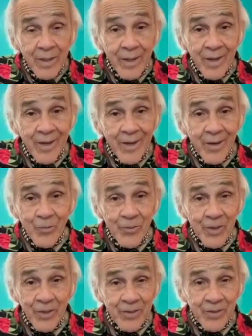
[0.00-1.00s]
uh,
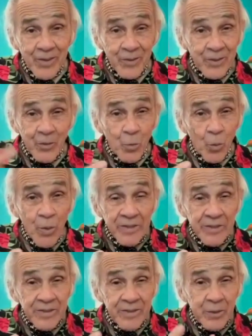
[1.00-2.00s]
the, the, the
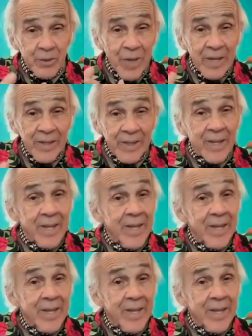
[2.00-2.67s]
twins, the men,